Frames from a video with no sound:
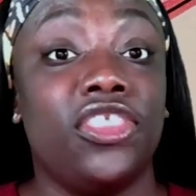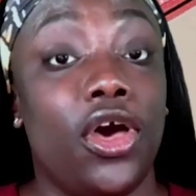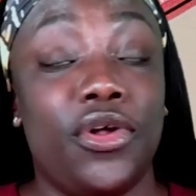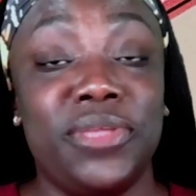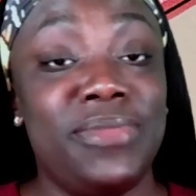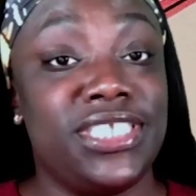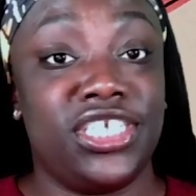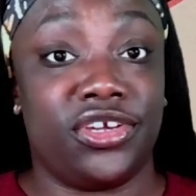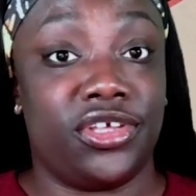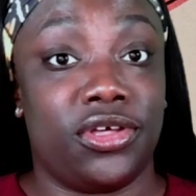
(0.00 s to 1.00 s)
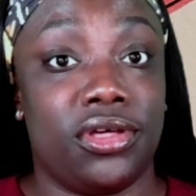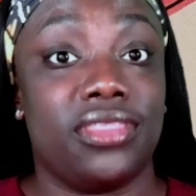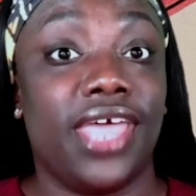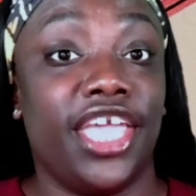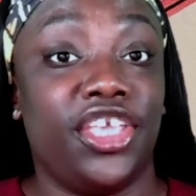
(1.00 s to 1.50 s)
The only material
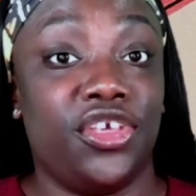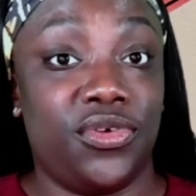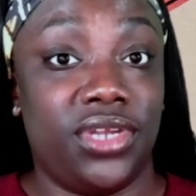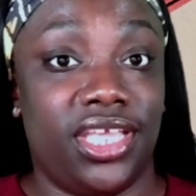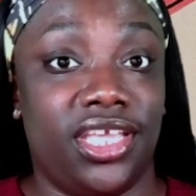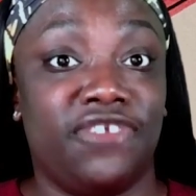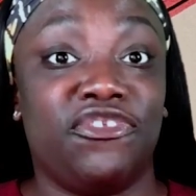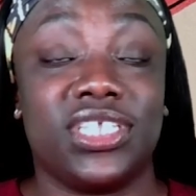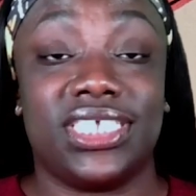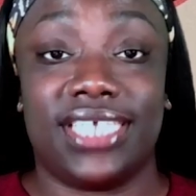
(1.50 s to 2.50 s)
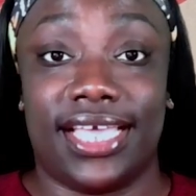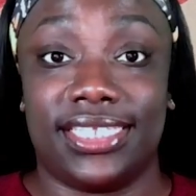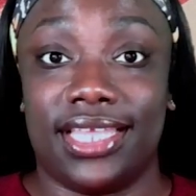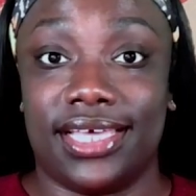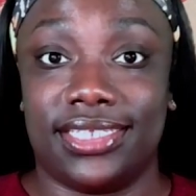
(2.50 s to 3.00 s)
that you'll need for
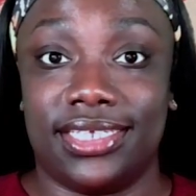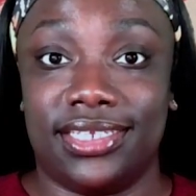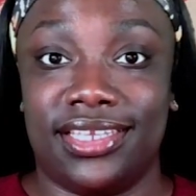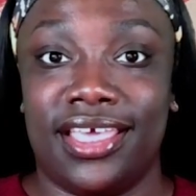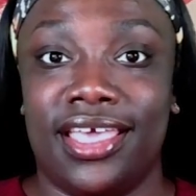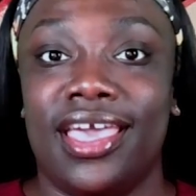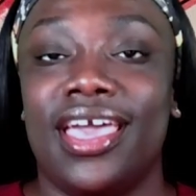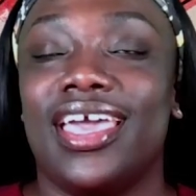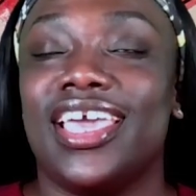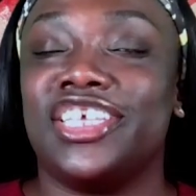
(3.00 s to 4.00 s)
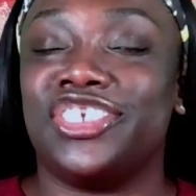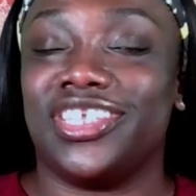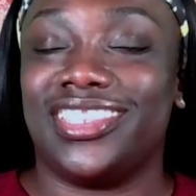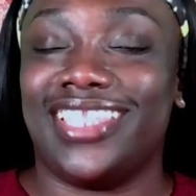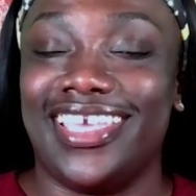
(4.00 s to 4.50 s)
today's lesson is
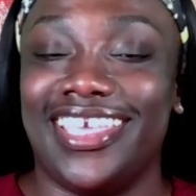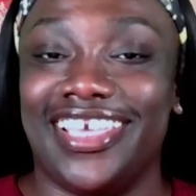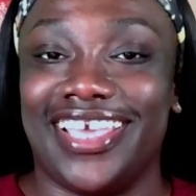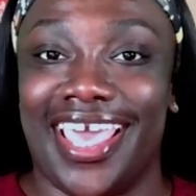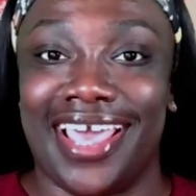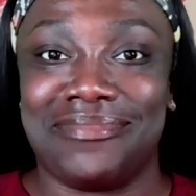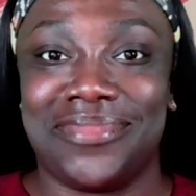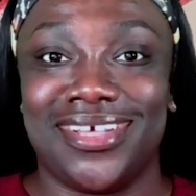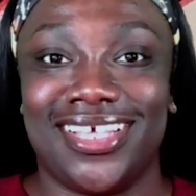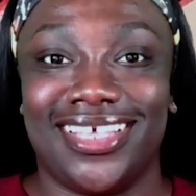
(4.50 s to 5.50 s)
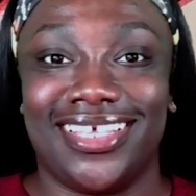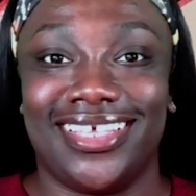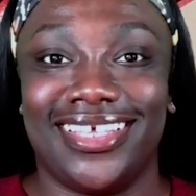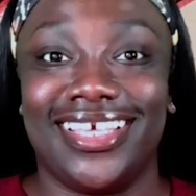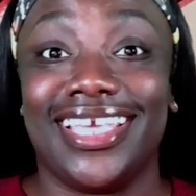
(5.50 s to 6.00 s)
your thinking cap.
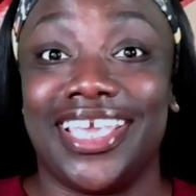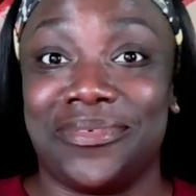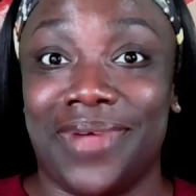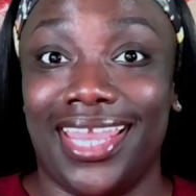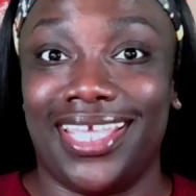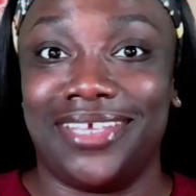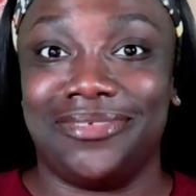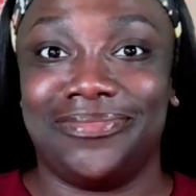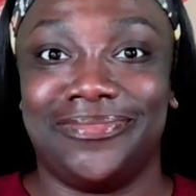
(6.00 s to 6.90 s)
Get ready.